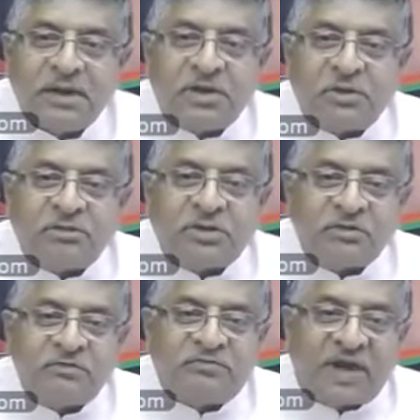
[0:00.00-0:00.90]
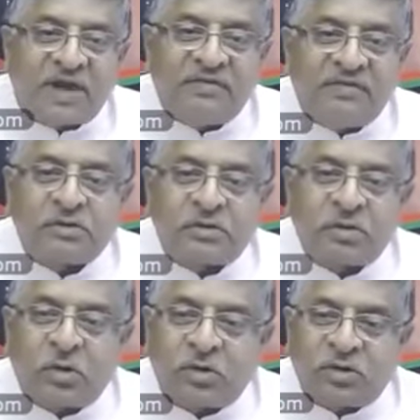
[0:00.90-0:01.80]
2,500
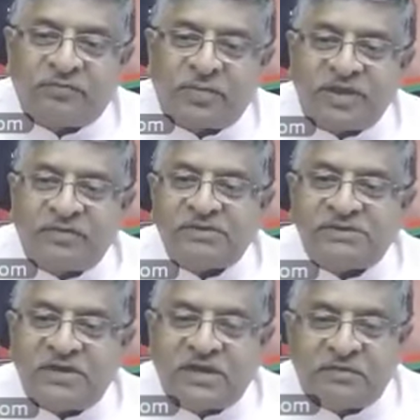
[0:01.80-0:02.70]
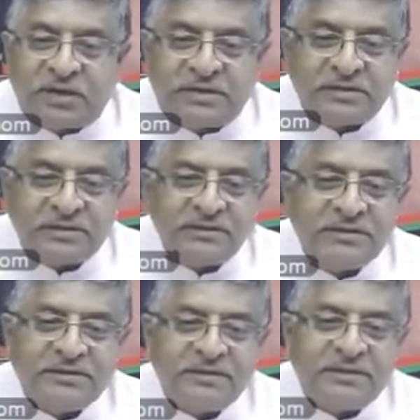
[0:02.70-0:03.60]
crore of money was delivered
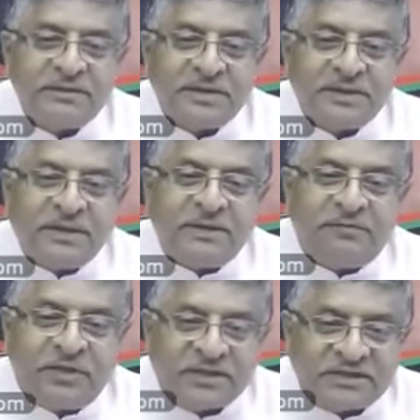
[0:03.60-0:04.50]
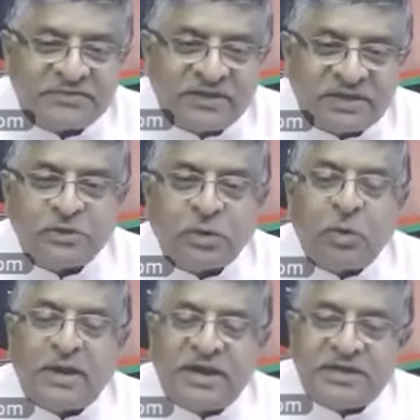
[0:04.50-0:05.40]
in villages where there is
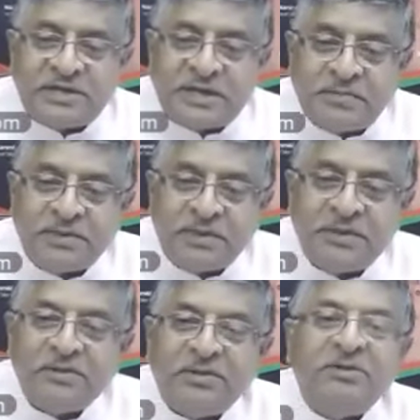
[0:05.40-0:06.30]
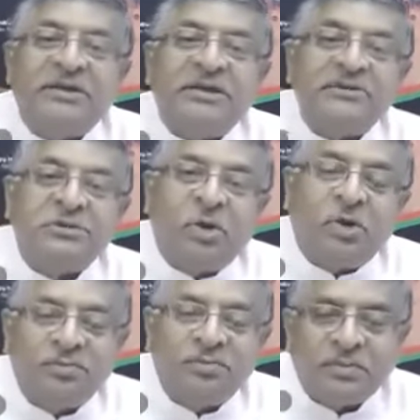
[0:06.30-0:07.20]
no ATM or there is
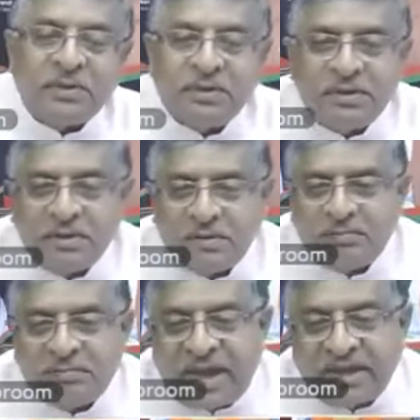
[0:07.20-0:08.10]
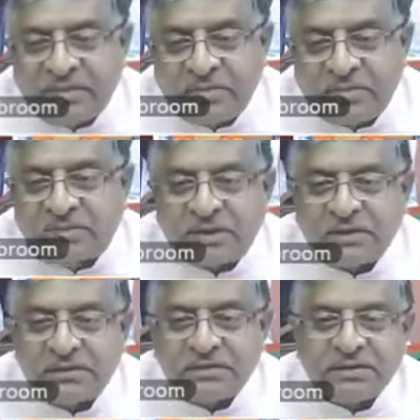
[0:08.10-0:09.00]
no bank
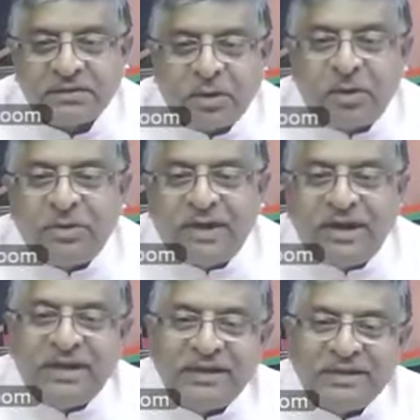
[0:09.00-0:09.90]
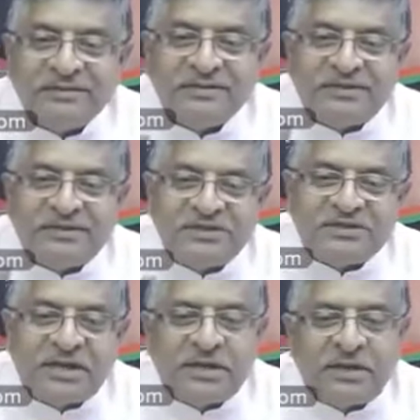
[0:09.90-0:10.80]
mitra. Only the
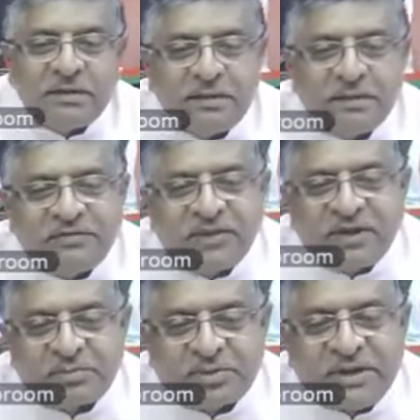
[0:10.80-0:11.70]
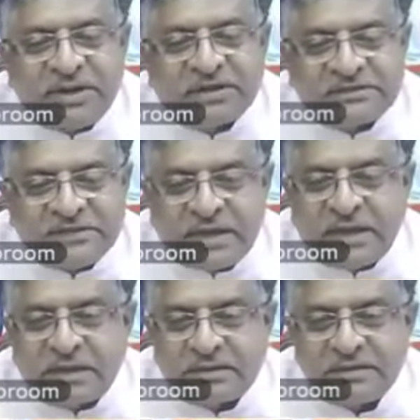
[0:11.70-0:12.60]
digital fingerprint is
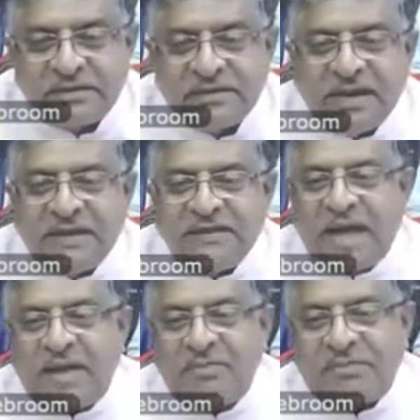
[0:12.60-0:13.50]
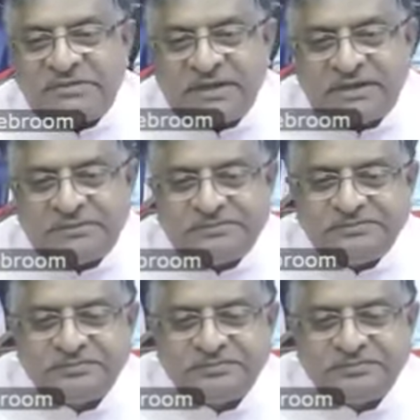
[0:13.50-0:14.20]
there and the app is there.